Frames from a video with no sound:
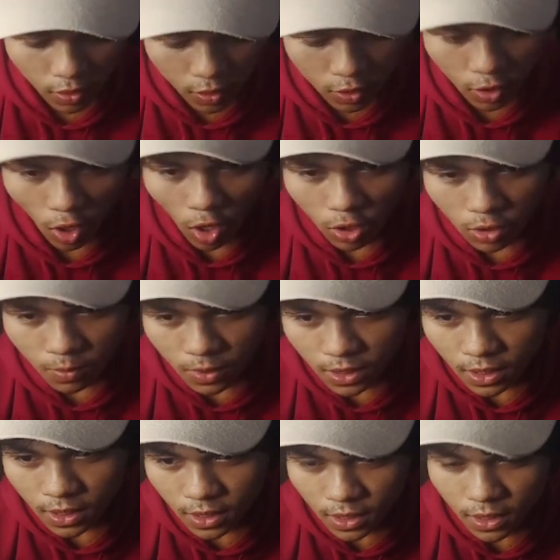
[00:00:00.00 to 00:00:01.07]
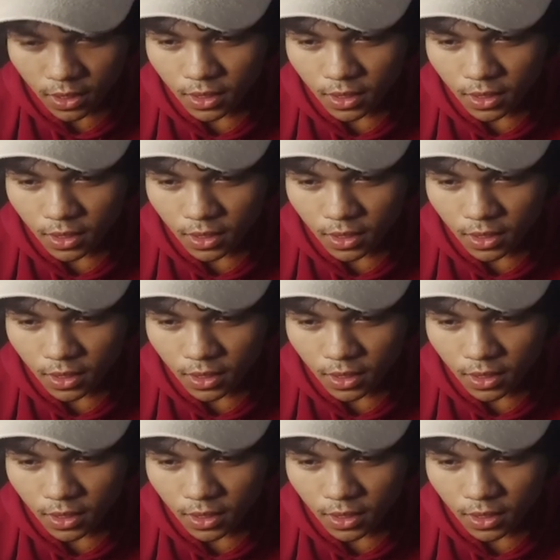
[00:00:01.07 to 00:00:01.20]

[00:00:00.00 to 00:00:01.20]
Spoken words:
it's automatically